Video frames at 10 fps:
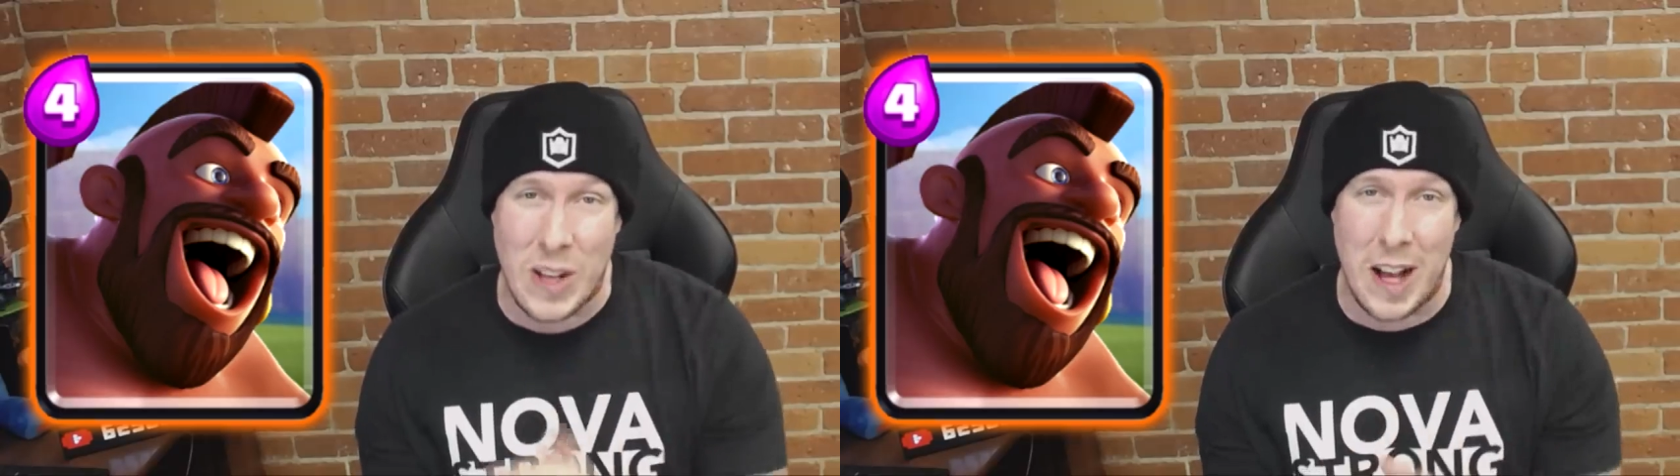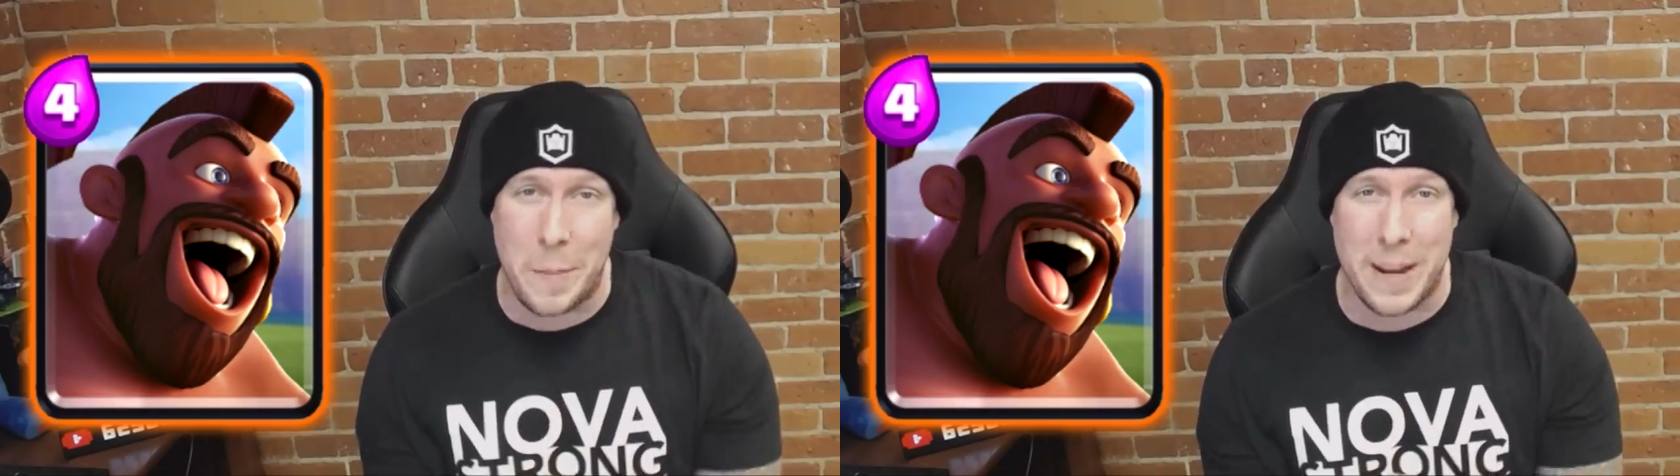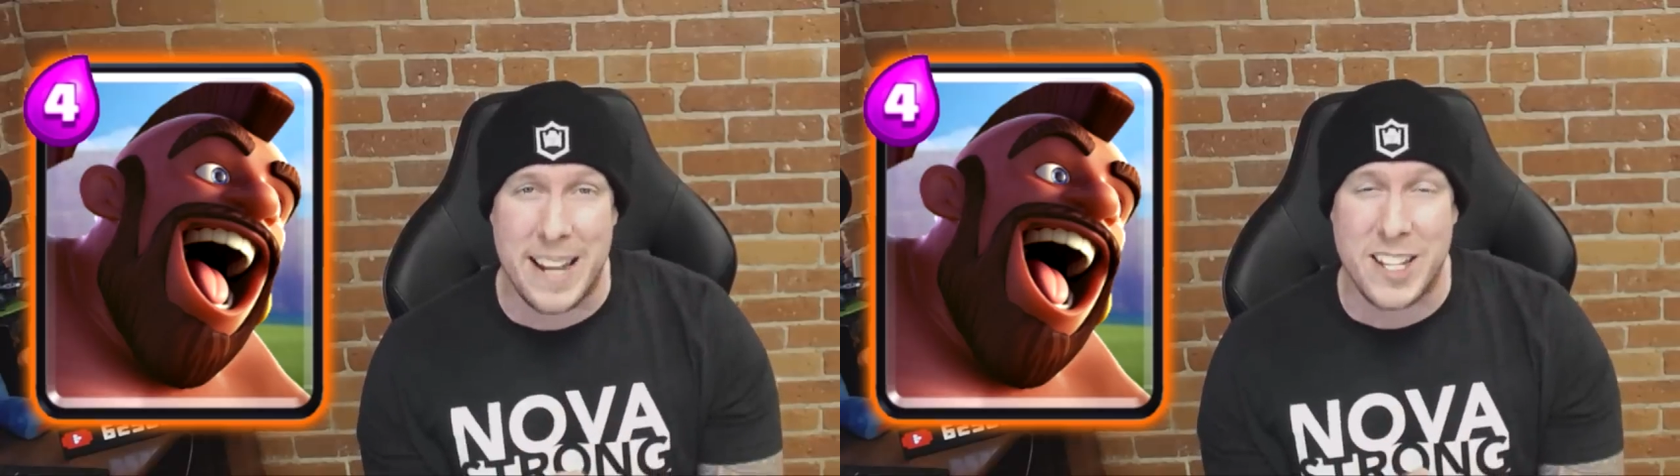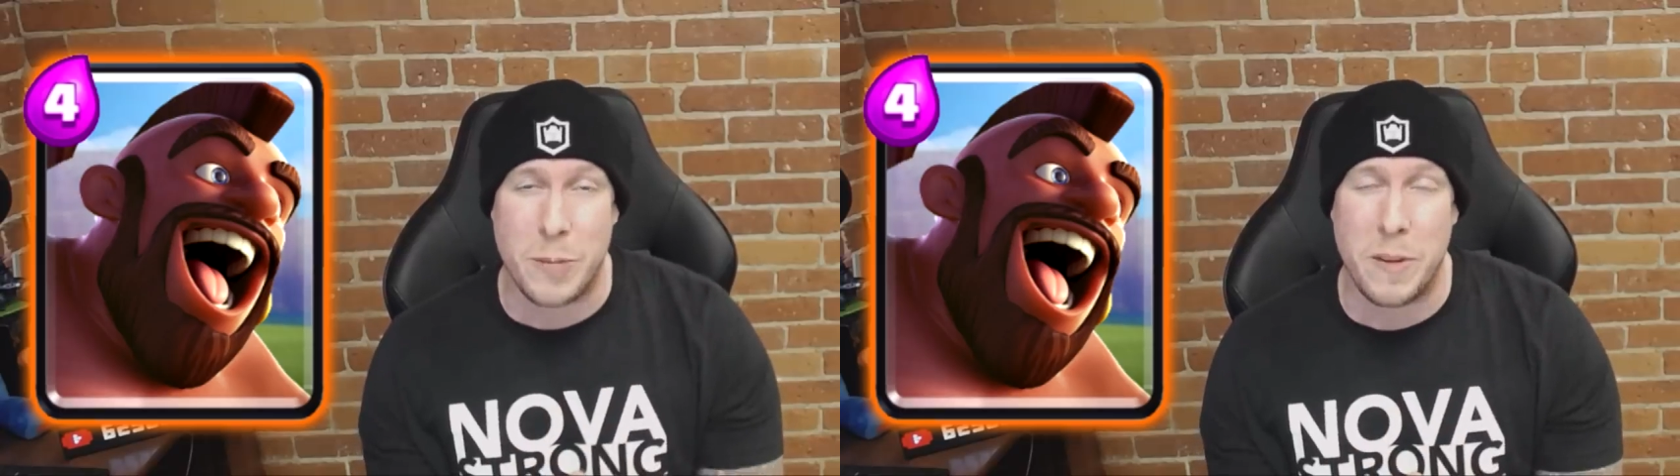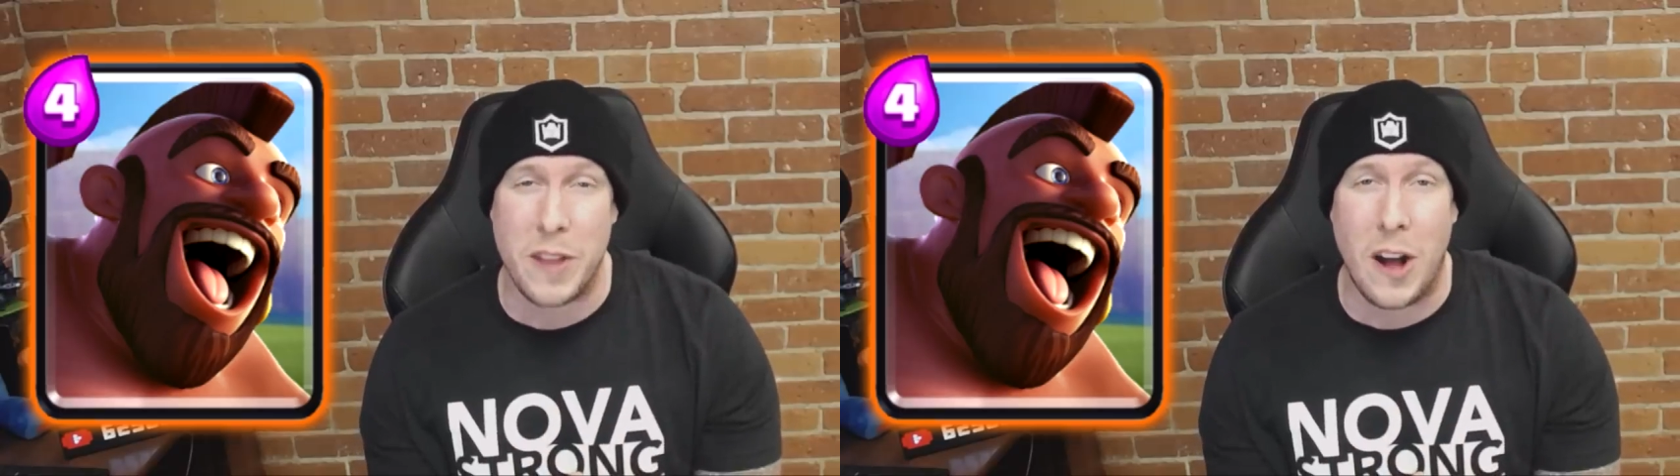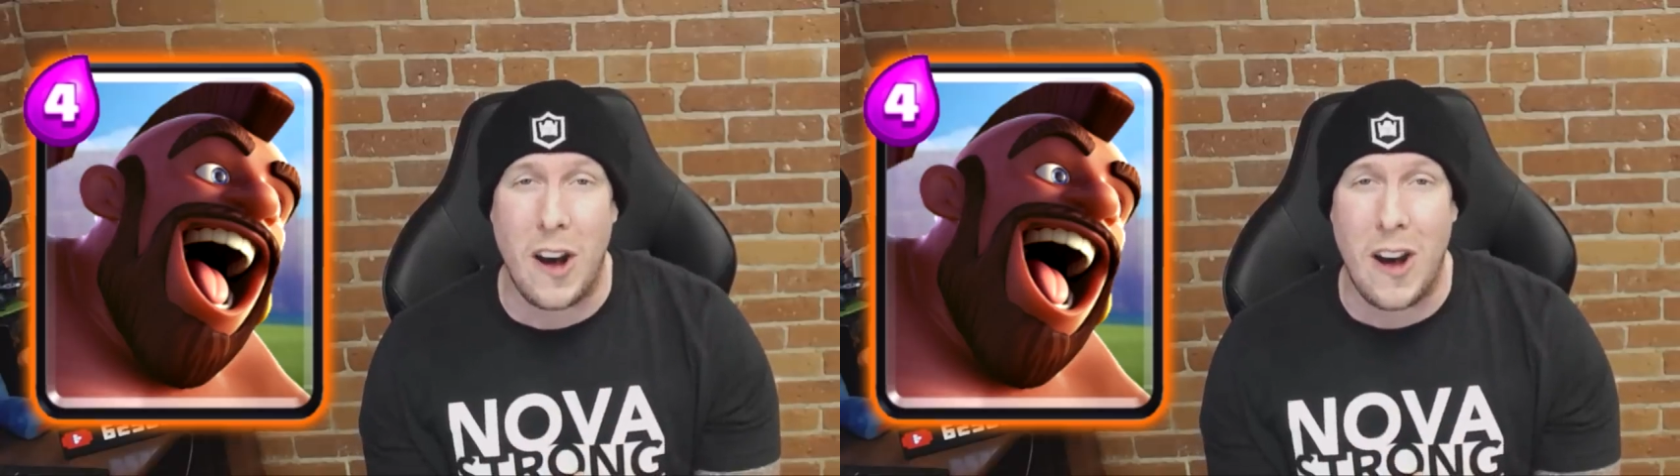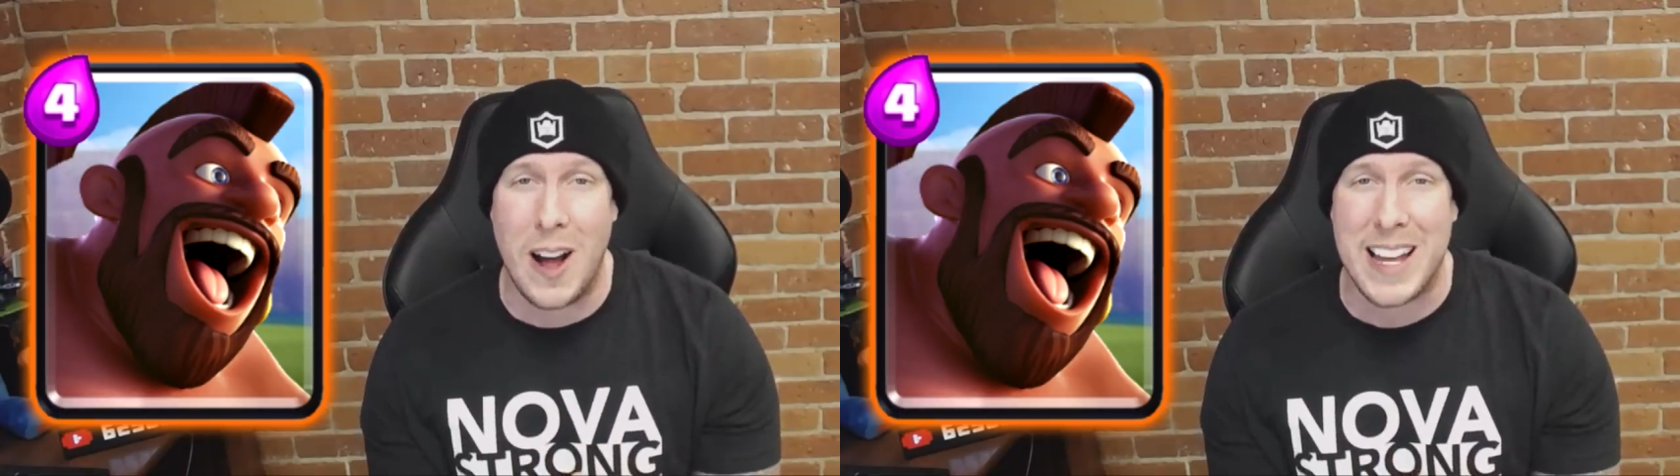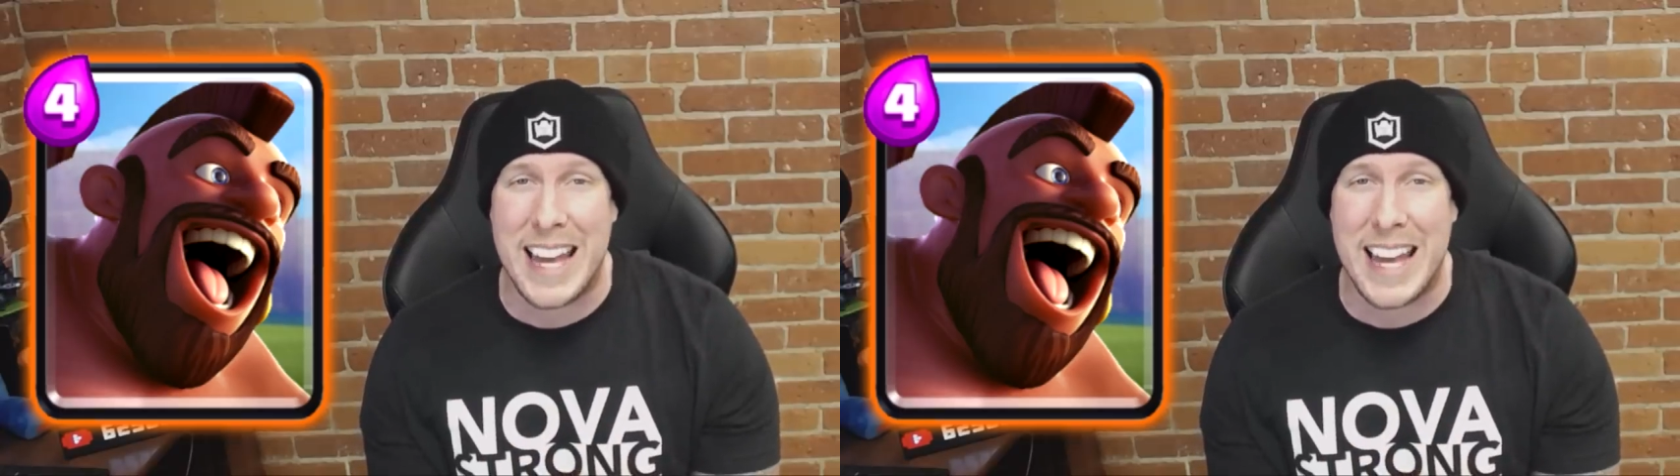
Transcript: combination with the Hog